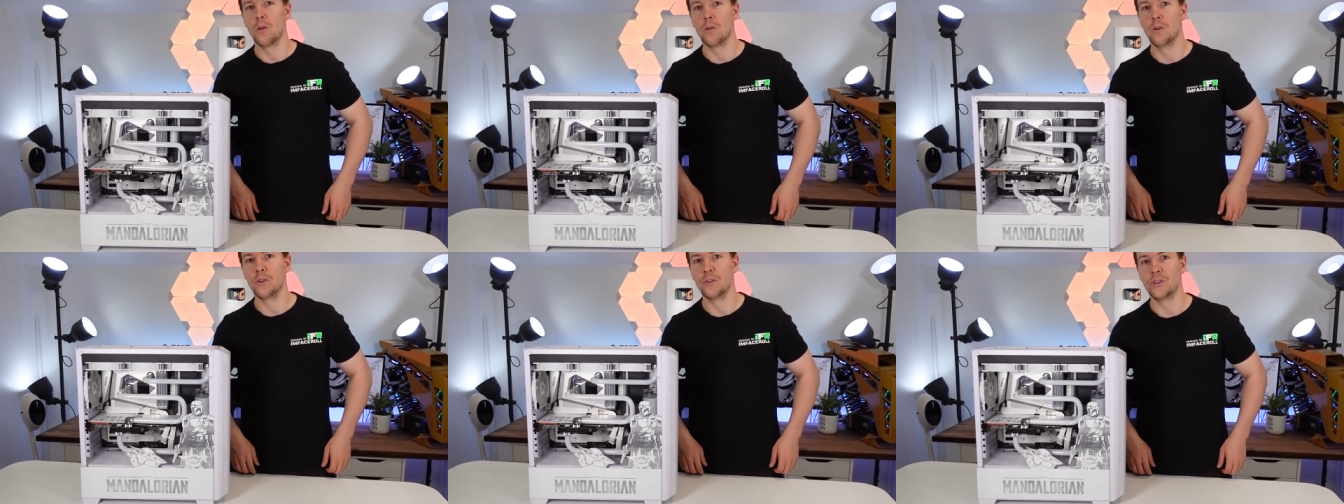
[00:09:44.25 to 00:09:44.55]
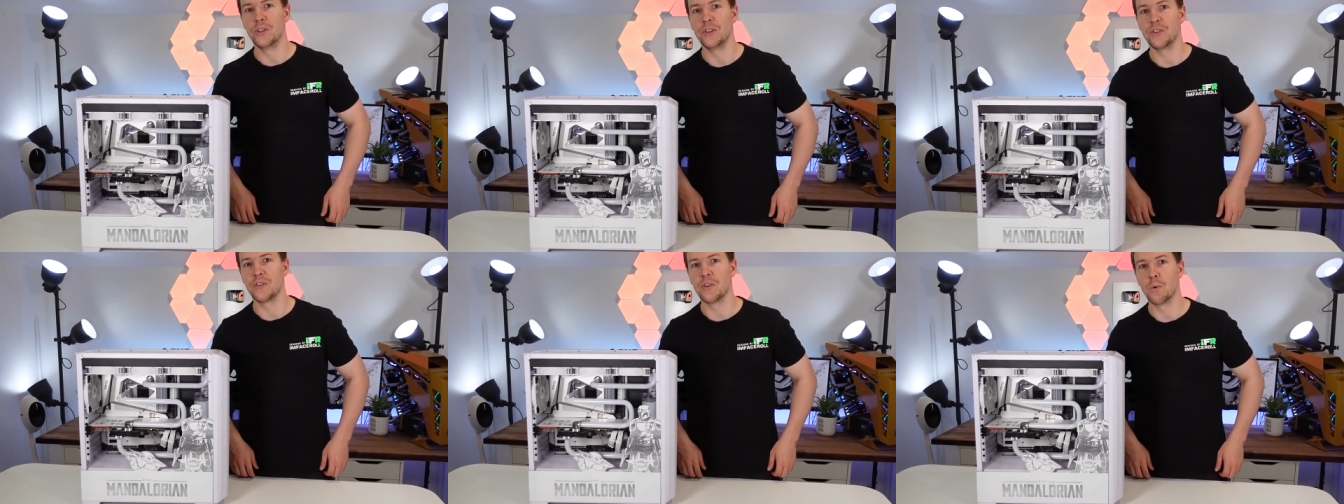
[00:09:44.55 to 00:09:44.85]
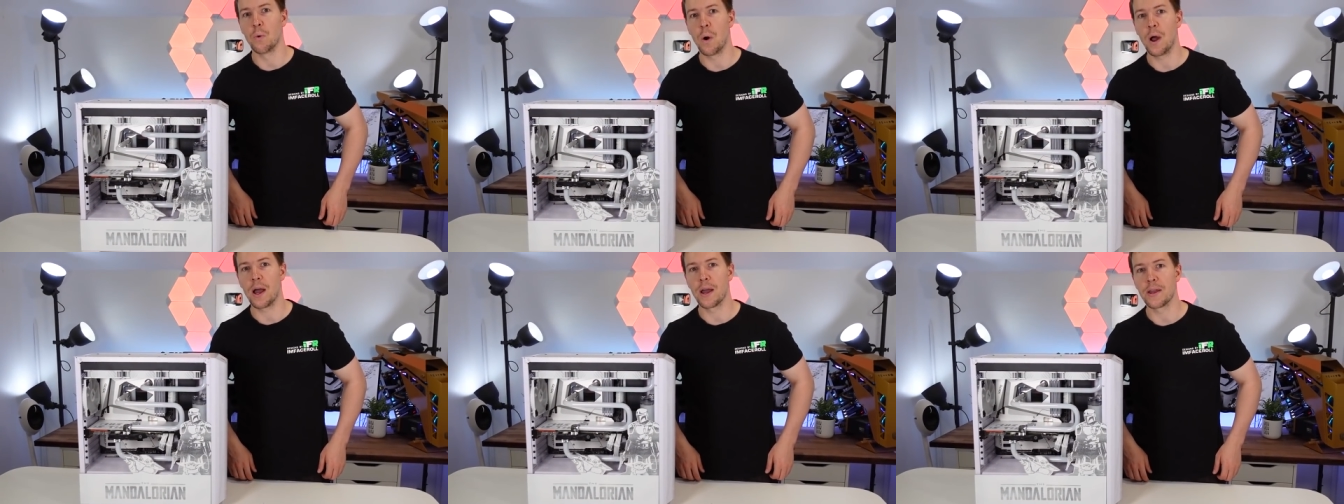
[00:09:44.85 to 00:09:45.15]
This is the
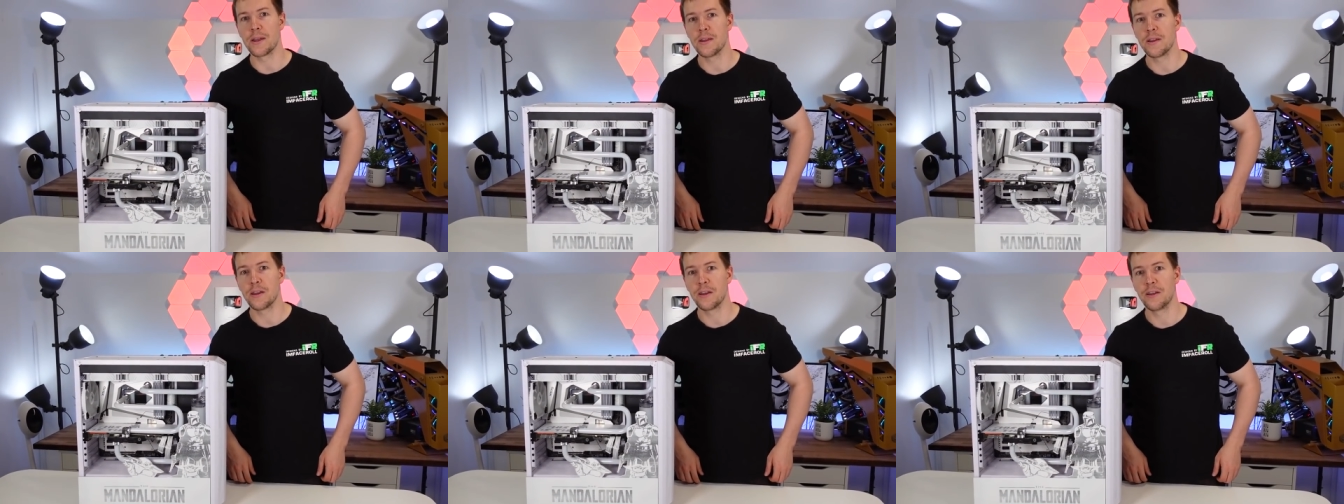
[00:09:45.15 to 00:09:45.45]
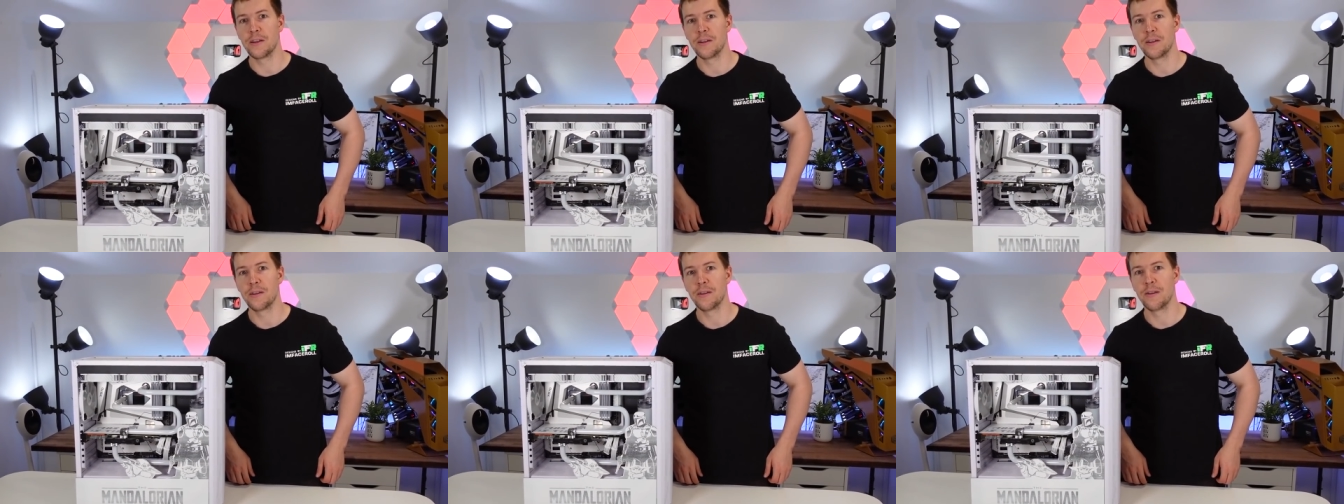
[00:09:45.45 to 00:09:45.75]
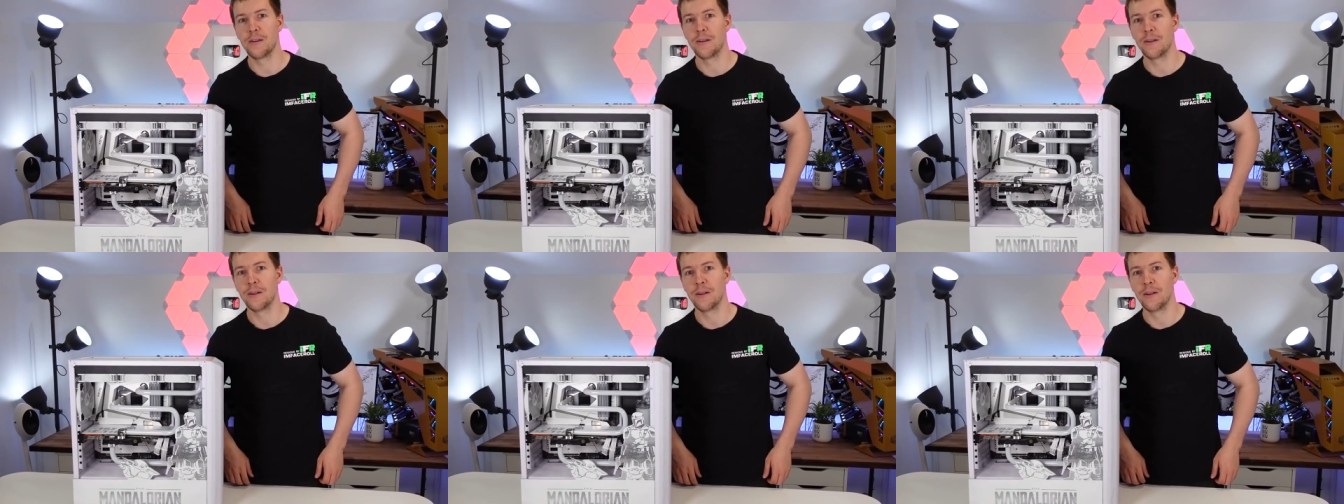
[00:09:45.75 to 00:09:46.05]
way.
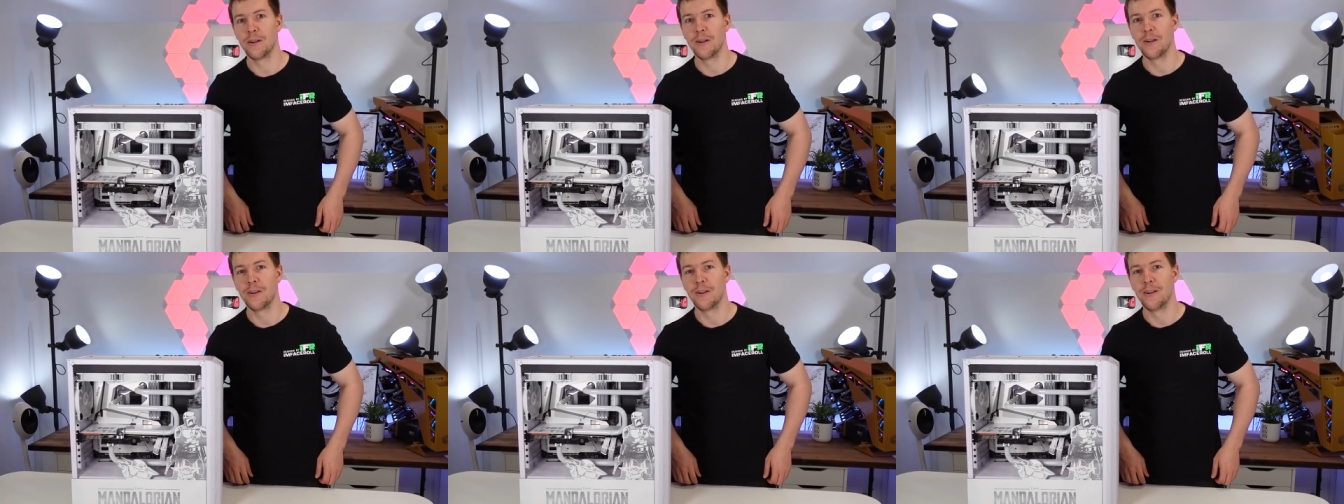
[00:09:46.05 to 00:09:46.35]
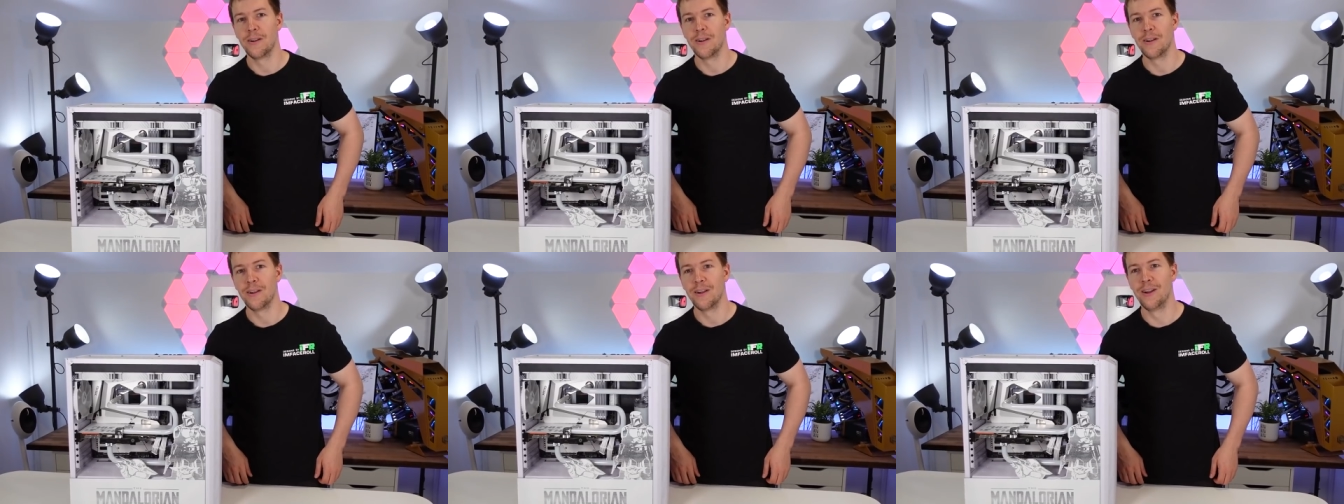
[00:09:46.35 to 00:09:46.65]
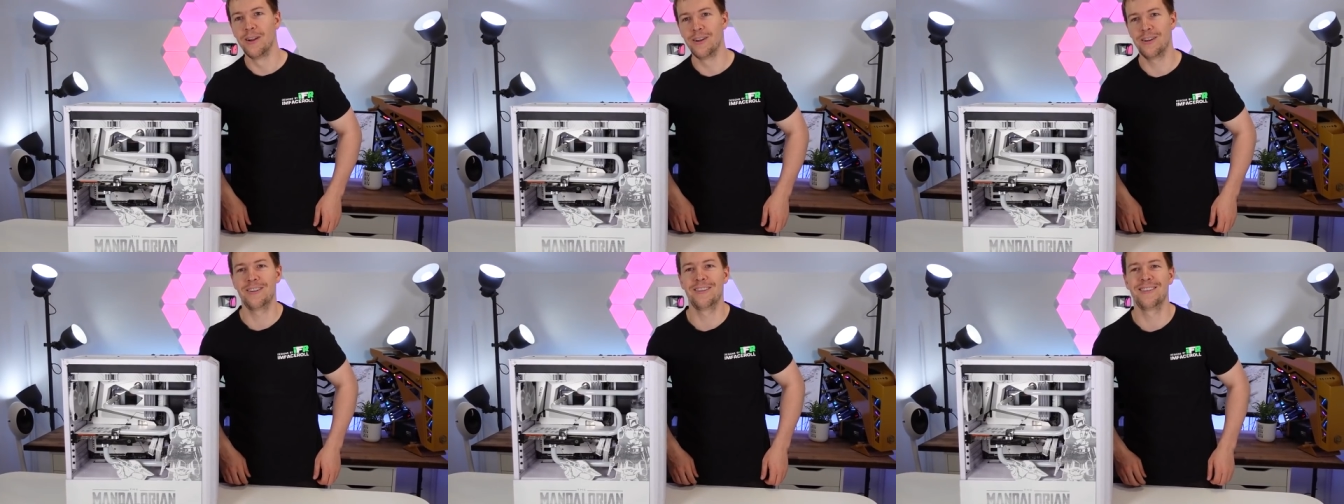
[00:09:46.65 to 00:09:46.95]
Oh, oh my
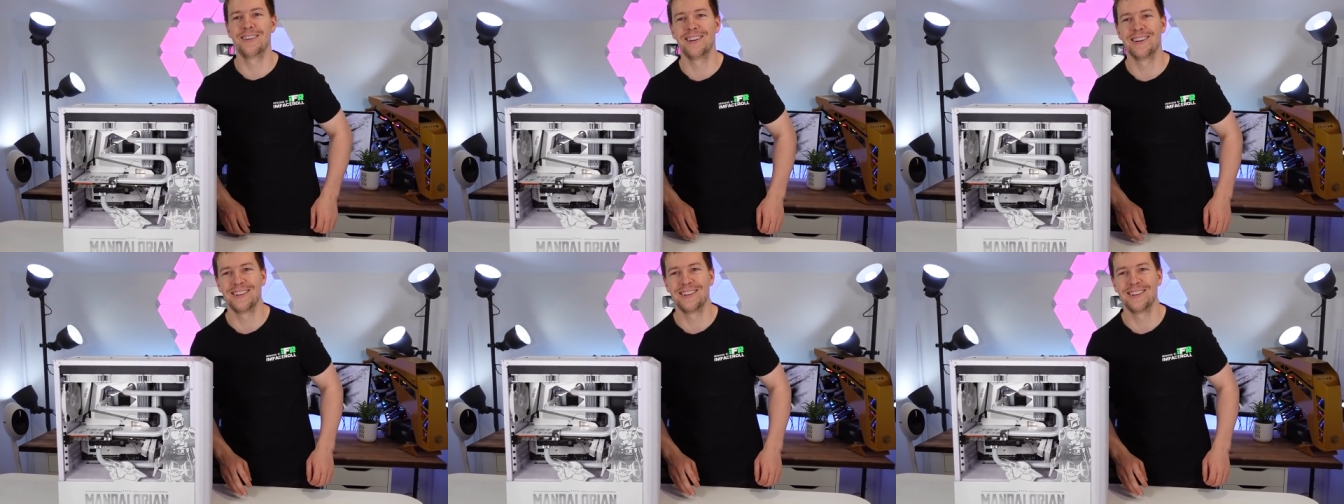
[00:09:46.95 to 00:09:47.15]
goodness.